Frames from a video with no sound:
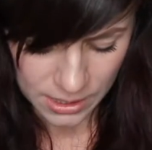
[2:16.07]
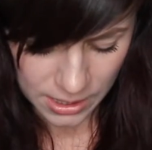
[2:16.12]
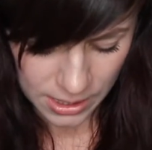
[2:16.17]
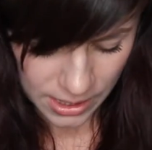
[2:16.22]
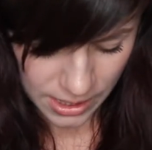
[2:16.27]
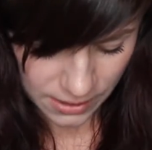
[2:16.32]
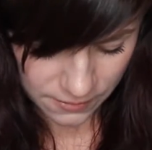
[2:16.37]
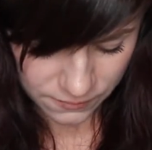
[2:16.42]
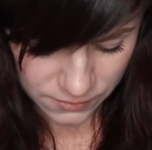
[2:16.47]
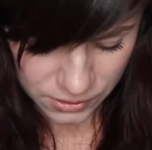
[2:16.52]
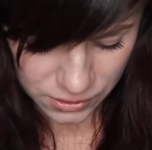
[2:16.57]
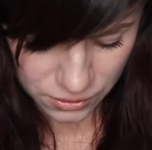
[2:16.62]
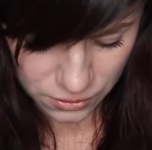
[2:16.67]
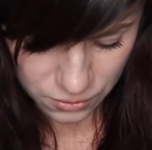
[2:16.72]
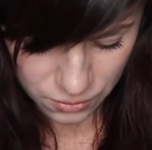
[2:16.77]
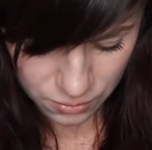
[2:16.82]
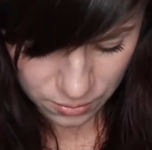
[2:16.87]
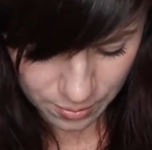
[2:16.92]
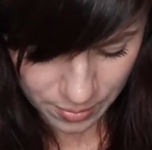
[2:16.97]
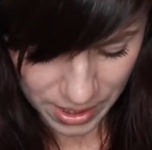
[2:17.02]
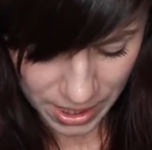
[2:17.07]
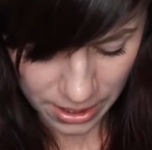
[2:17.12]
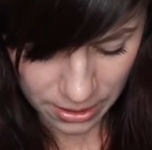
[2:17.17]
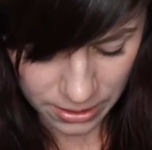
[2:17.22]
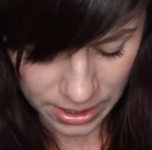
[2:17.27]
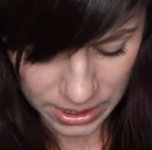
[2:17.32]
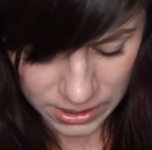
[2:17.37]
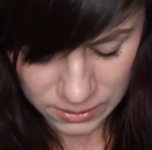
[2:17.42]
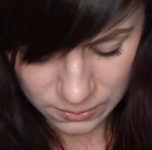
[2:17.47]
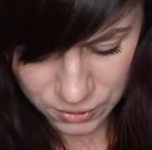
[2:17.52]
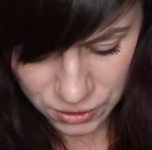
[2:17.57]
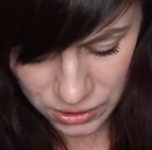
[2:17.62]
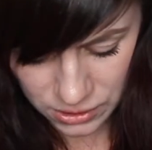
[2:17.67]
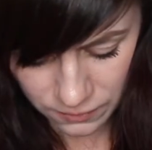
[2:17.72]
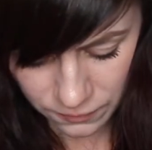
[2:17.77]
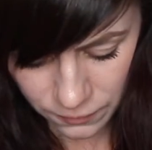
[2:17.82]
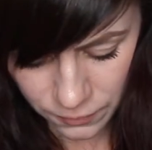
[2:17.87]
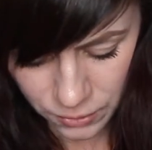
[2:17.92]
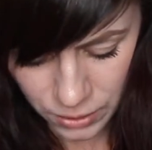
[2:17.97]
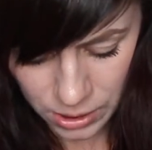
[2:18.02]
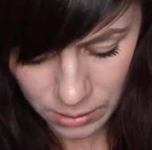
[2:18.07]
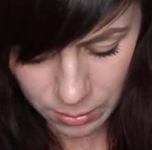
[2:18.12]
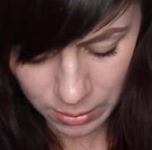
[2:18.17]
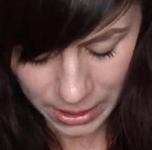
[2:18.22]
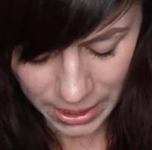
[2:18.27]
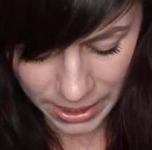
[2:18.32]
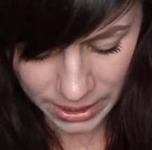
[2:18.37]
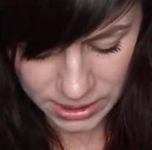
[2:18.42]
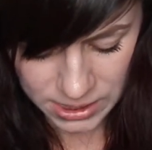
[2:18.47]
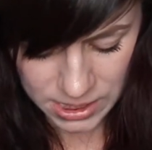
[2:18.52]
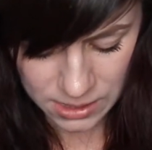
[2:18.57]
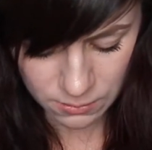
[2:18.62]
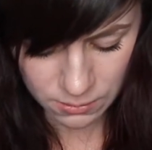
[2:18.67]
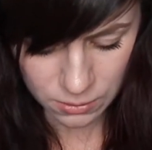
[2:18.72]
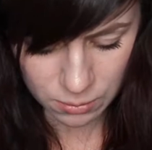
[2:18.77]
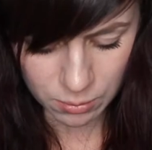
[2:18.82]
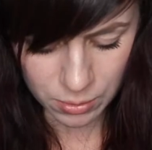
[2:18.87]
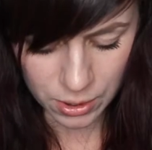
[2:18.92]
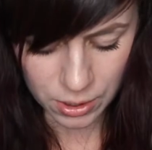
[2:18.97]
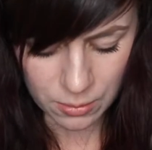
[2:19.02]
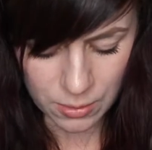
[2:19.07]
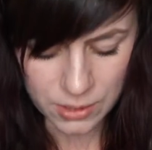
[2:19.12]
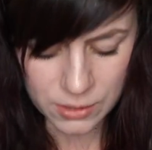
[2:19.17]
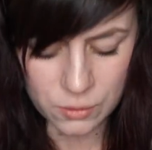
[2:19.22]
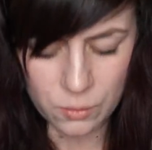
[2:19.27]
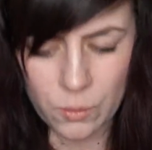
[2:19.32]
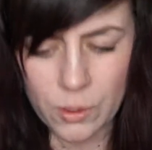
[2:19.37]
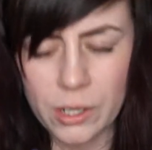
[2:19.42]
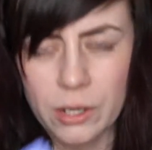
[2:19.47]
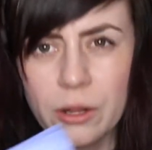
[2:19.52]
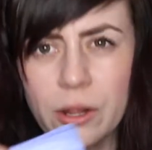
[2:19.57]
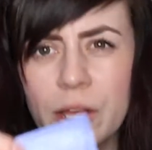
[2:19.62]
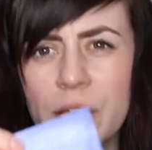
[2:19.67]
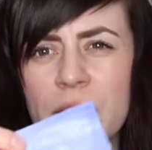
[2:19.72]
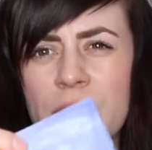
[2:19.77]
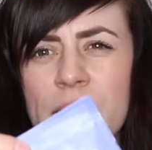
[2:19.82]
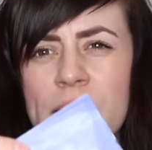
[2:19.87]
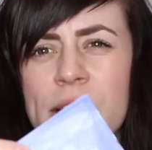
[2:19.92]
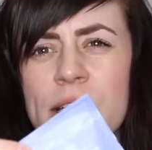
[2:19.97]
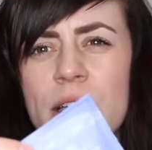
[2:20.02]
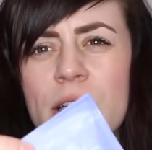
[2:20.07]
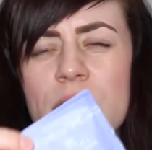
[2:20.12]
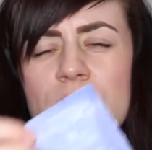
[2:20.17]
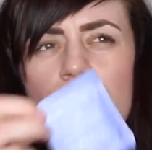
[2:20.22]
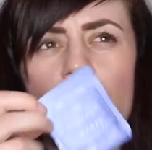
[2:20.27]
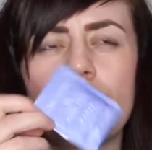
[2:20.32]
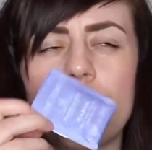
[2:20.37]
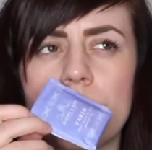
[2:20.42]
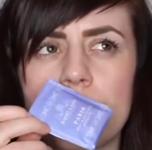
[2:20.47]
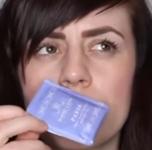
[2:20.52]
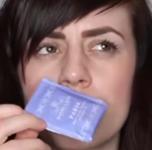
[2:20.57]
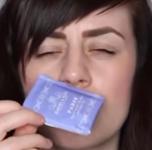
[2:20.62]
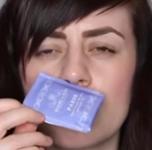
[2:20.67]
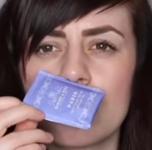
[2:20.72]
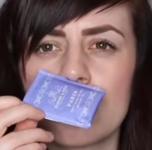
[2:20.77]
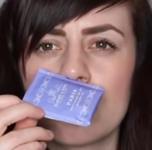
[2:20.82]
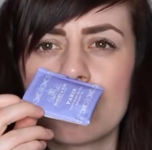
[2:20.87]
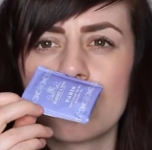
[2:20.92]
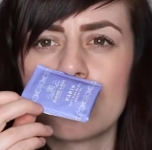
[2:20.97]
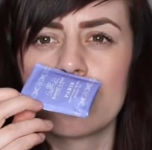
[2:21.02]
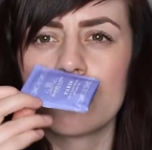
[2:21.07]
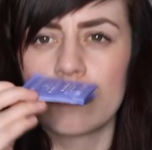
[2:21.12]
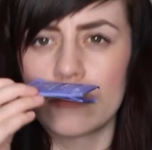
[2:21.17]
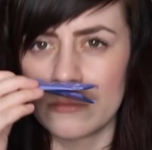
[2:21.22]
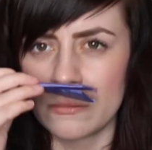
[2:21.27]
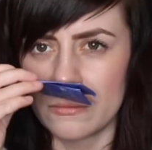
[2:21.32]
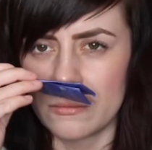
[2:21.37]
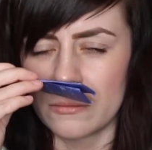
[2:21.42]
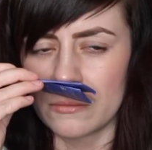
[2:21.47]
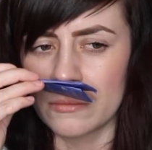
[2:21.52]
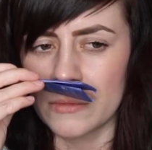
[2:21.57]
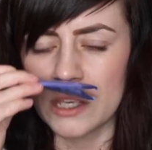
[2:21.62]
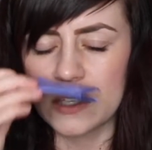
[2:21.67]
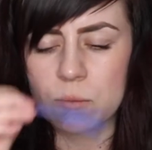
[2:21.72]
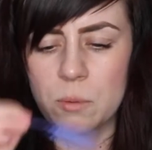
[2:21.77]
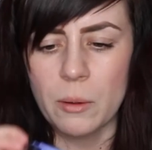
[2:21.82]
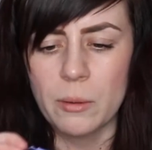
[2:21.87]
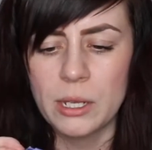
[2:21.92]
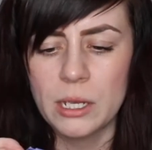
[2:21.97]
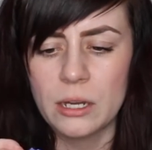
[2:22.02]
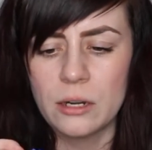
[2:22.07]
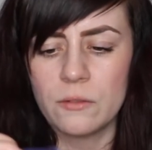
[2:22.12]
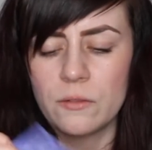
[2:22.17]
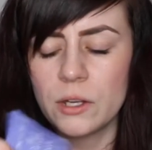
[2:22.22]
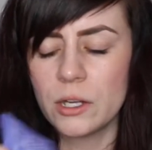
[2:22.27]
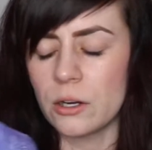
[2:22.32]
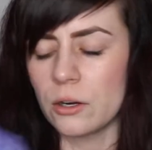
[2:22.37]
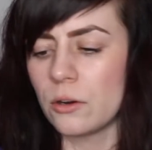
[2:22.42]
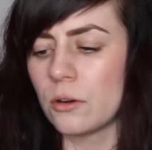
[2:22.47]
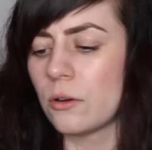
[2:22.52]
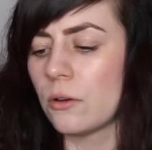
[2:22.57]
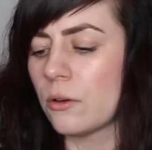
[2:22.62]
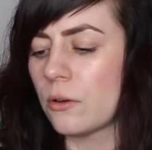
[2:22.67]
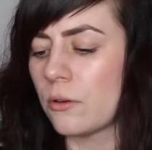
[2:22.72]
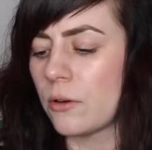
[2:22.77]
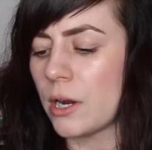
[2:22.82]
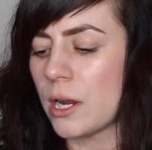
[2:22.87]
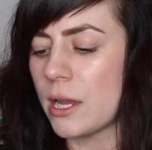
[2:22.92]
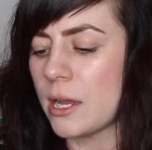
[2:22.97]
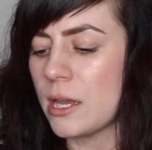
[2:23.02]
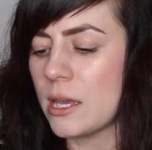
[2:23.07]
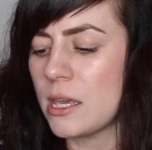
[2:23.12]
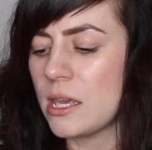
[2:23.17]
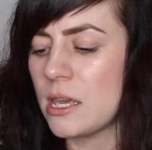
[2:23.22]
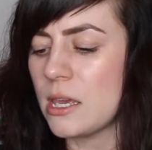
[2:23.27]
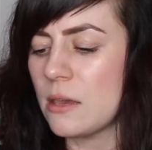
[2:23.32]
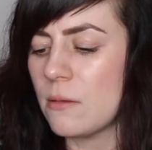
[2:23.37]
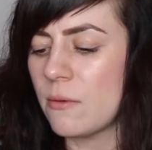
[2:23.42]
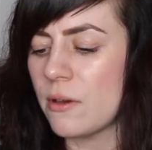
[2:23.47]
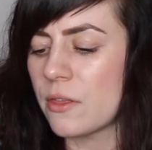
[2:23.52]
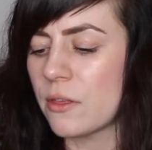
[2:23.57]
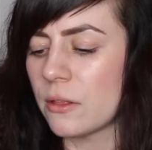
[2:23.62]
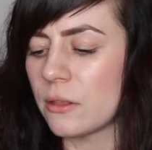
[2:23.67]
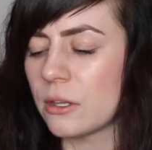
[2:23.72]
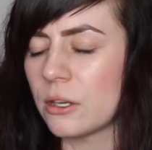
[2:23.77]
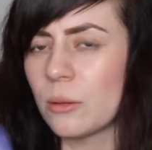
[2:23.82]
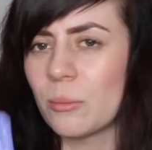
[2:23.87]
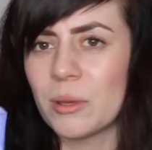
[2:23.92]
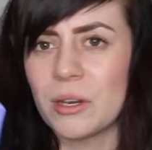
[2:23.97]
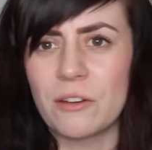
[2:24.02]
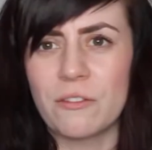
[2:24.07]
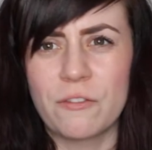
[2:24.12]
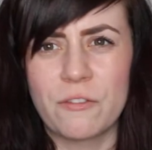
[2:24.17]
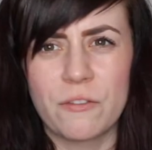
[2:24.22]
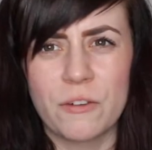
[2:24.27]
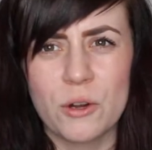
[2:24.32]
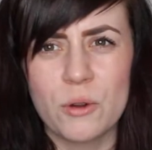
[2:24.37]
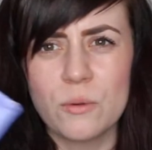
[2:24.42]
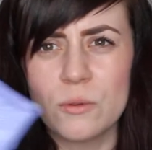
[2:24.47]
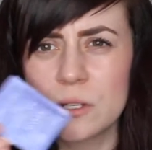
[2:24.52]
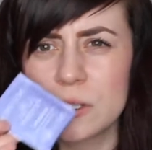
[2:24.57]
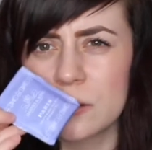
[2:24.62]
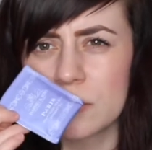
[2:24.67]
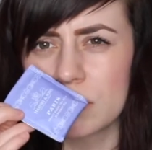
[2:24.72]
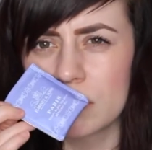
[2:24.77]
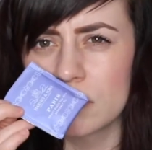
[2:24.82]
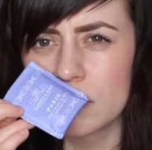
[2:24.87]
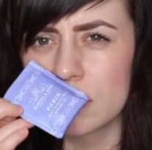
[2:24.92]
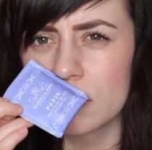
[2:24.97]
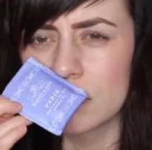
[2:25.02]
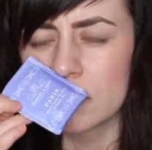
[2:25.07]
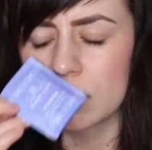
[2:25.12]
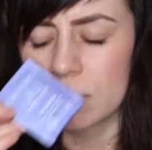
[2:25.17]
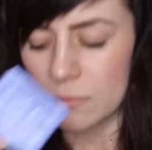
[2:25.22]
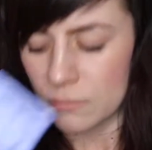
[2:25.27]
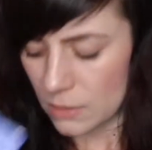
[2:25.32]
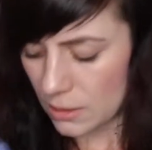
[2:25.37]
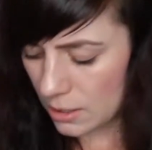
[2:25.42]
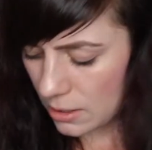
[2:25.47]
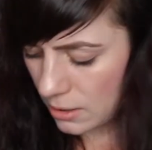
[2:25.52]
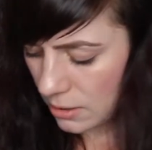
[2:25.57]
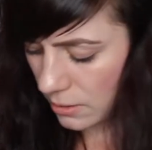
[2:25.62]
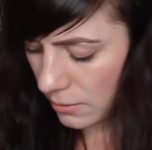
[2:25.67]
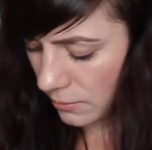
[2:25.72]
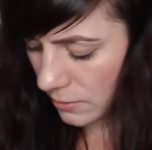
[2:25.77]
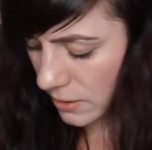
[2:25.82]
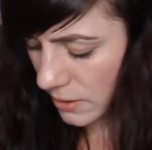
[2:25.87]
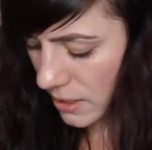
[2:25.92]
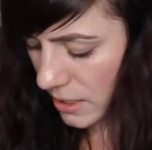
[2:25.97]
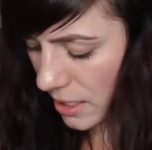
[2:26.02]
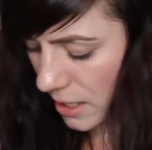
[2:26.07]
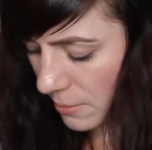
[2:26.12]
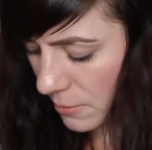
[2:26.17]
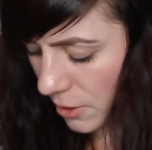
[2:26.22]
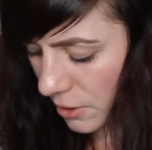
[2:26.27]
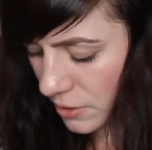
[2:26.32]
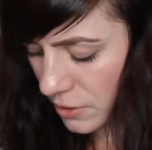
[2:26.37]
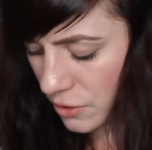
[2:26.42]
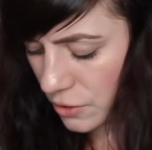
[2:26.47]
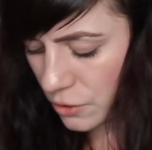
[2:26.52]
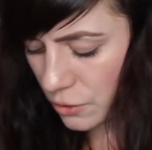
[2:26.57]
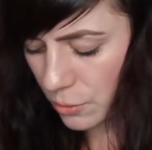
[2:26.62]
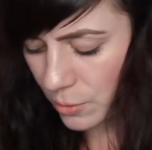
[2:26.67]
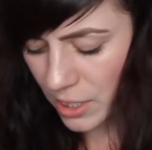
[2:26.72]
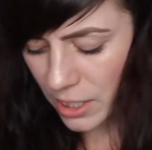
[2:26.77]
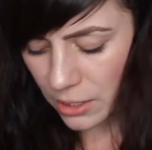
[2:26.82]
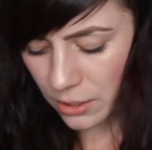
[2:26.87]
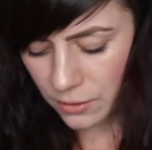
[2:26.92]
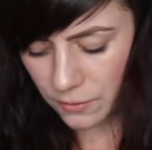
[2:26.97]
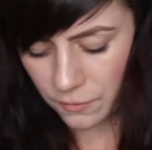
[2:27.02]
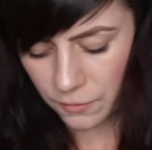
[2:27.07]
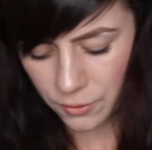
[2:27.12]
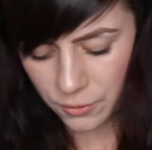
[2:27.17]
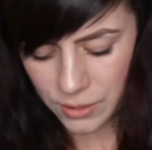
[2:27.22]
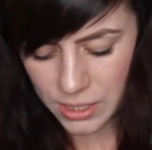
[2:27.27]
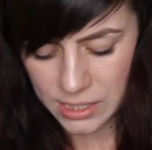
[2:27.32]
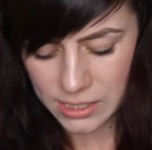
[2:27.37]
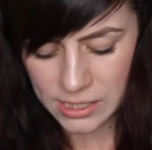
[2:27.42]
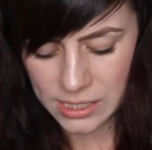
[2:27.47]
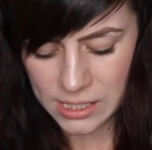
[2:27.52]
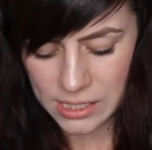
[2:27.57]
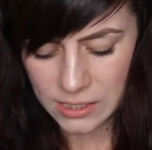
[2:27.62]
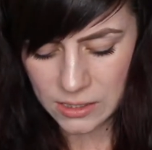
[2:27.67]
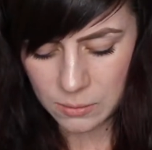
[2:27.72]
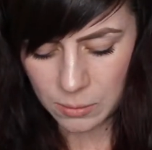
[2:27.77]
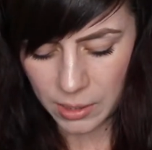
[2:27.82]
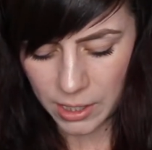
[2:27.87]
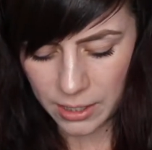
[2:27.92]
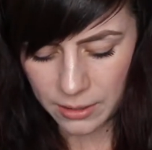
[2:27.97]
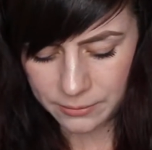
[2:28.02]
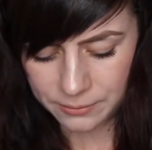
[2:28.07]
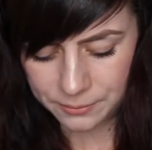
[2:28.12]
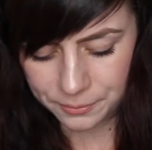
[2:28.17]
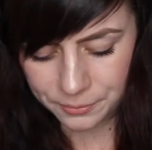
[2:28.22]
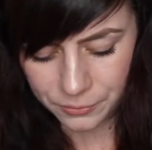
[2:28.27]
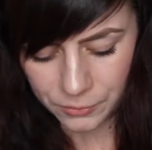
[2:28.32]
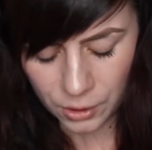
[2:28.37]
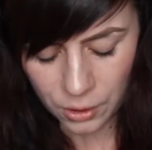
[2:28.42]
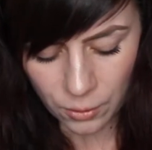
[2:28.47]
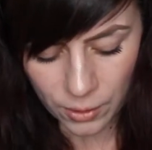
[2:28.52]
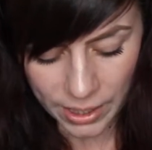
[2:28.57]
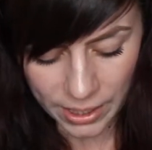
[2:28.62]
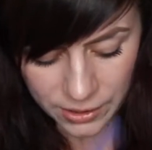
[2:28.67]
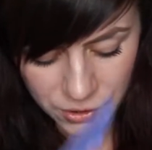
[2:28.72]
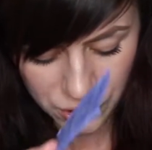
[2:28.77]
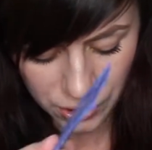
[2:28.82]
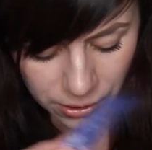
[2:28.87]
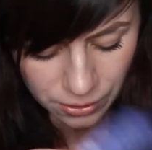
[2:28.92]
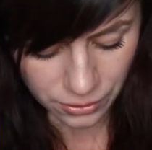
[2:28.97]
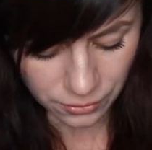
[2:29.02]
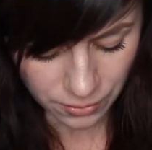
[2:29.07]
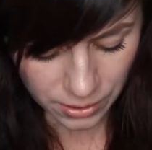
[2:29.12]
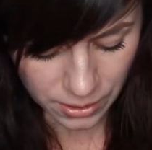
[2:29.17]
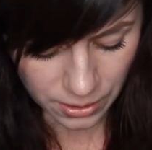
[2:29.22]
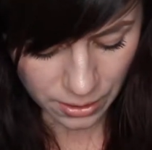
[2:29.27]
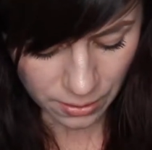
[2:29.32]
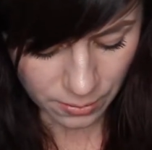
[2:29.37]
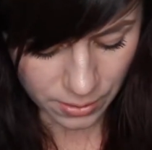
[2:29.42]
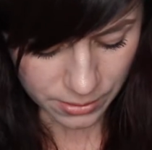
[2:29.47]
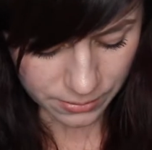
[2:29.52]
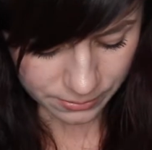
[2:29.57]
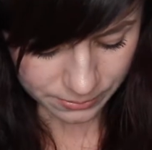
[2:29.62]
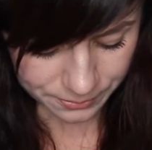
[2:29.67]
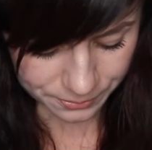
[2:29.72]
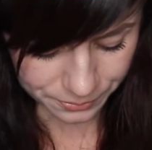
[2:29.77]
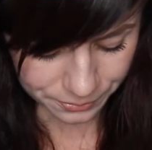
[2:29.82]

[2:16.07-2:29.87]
I have 2 Paris, which is a fruity black tea with bergamot oil. So it's probably kind of like Earl Grey-y with a little bit of fruit. We'll see. I'm not too big on fruity teas, but... Oh, I actually got 3 of that one.